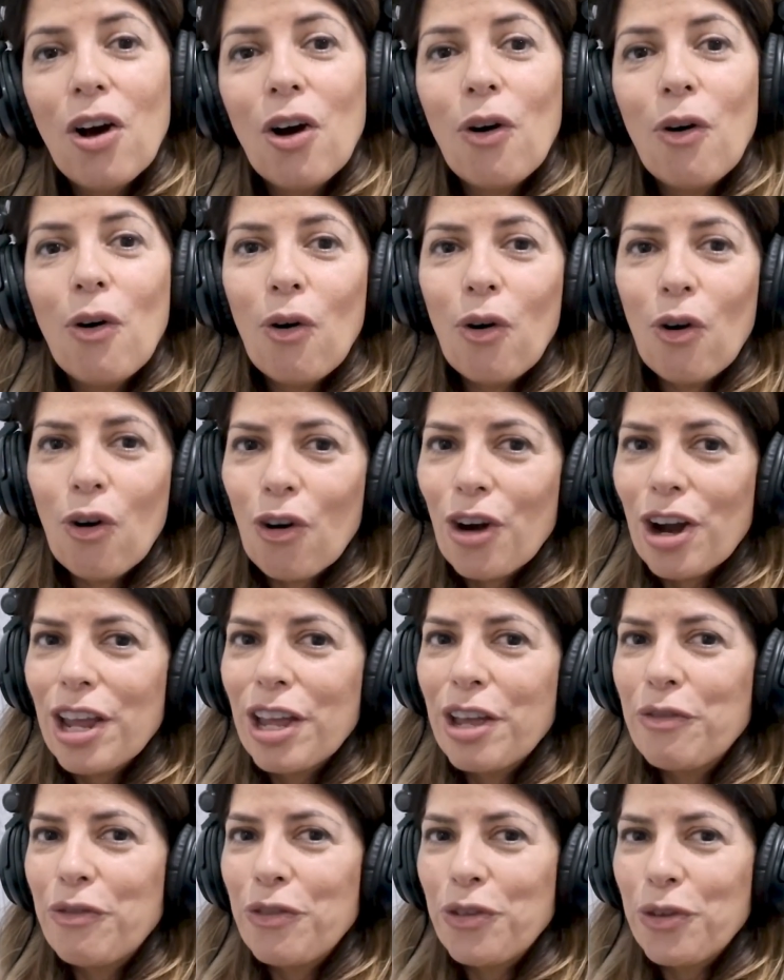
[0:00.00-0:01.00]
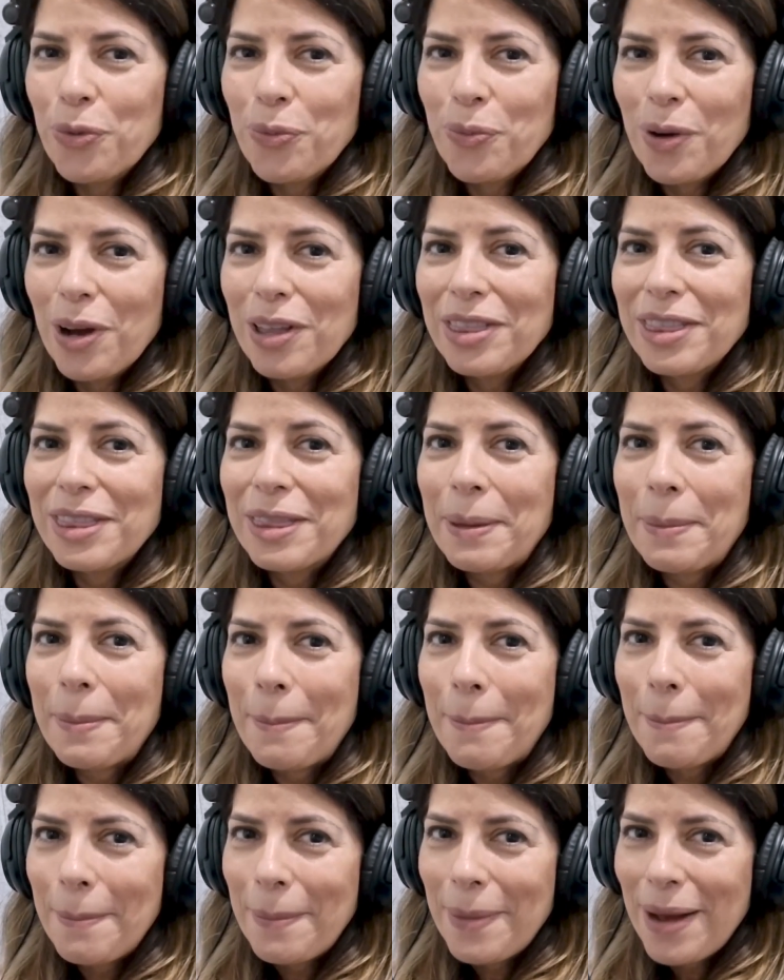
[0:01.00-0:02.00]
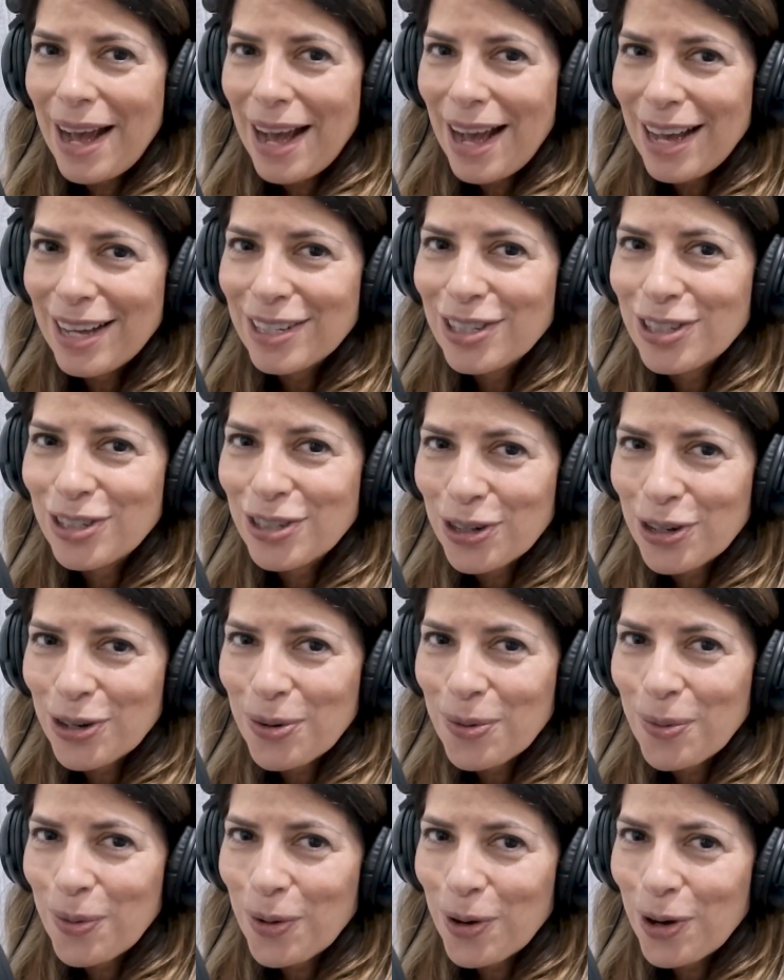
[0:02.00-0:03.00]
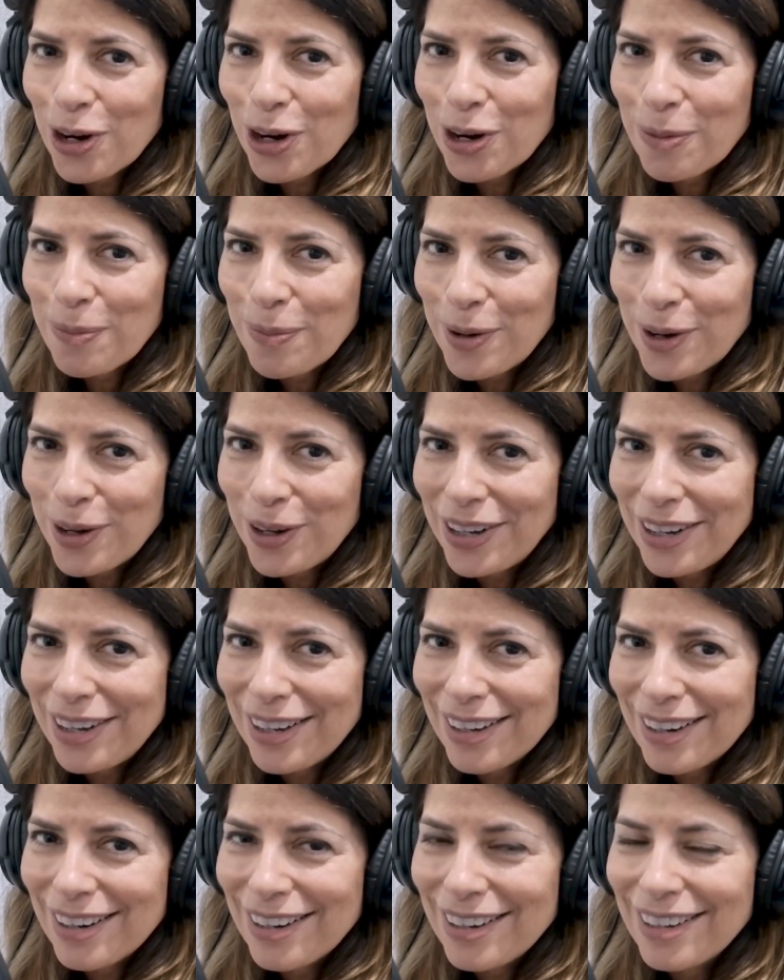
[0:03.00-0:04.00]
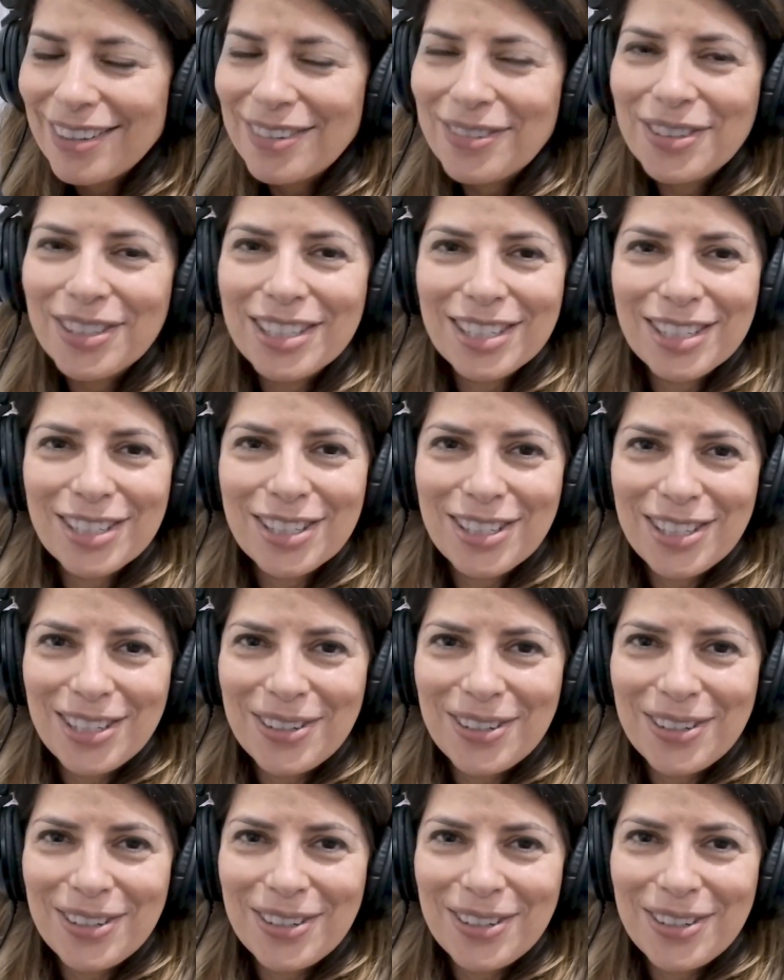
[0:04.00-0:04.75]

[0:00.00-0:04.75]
Or if you want the Master Workbook, which is so